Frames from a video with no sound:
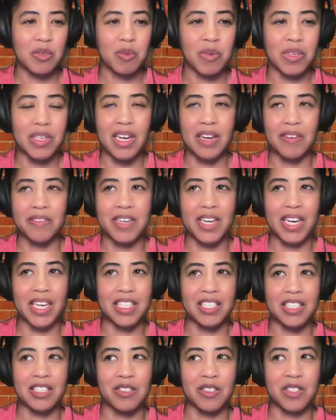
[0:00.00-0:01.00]
we never got
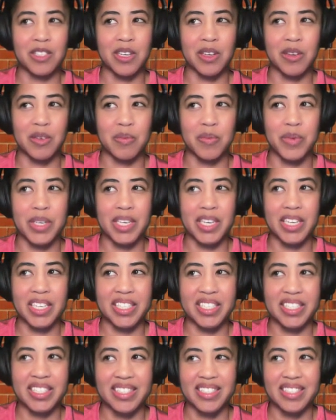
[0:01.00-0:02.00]
to use it
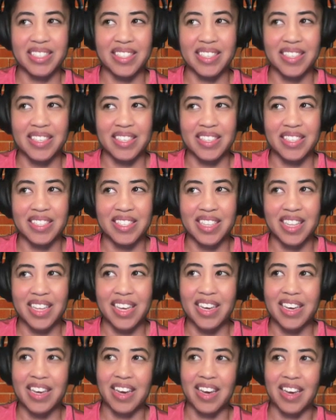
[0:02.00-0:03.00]
because it's
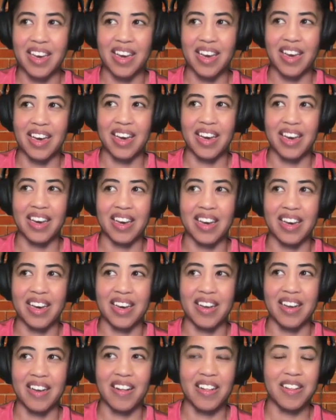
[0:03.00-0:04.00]
like
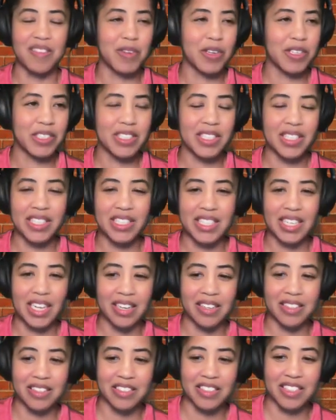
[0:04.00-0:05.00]
most of these
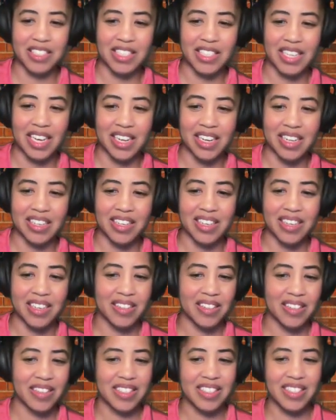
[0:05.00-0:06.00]
channels are just static.
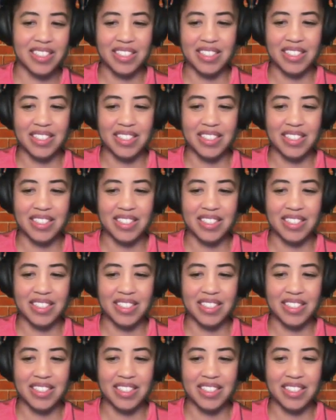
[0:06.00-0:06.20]
This is a